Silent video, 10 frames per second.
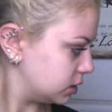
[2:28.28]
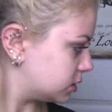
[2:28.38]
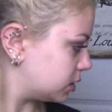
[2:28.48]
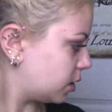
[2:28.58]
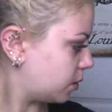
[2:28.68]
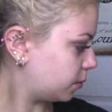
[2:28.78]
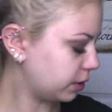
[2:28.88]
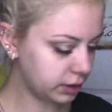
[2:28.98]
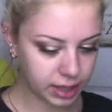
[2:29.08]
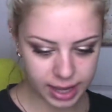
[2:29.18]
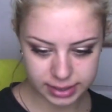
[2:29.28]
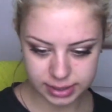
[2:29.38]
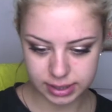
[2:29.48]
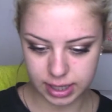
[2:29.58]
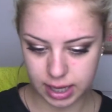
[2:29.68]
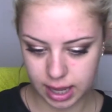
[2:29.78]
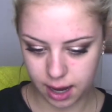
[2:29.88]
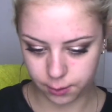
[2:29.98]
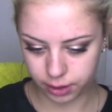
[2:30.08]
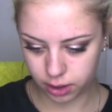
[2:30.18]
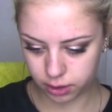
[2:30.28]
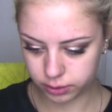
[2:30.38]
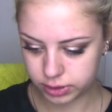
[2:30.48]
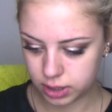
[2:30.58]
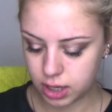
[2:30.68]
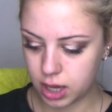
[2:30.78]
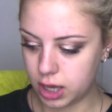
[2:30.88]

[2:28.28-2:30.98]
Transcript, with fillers: So let's see how it goes.